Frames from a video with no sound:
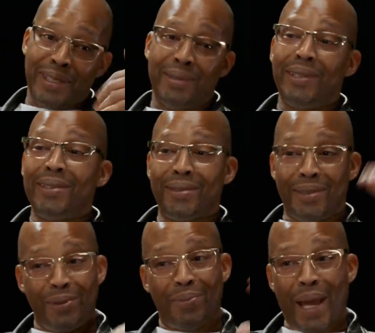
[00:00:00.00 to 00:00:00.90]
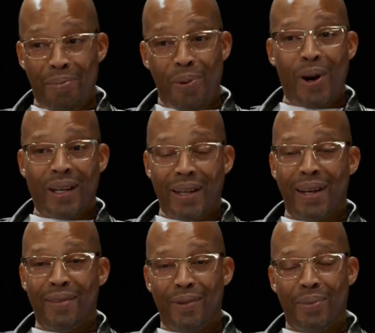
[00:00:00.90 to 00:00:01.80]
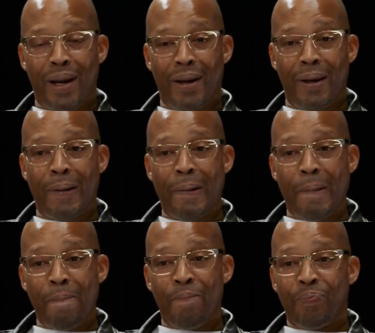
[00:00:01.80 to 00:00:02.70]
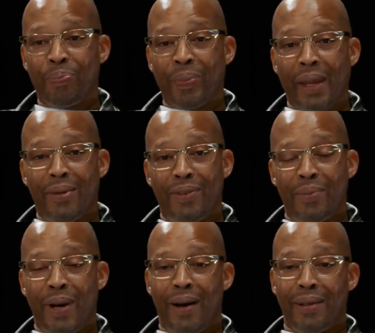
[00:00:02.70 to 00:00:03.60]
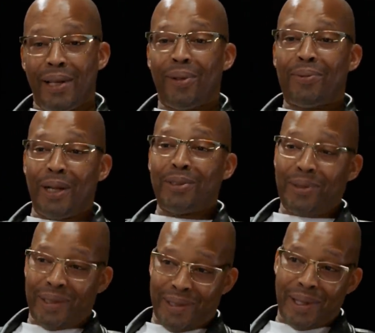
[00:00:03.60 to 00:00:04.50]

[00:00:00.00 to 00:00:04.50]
This this that part came from uh from uh Russell and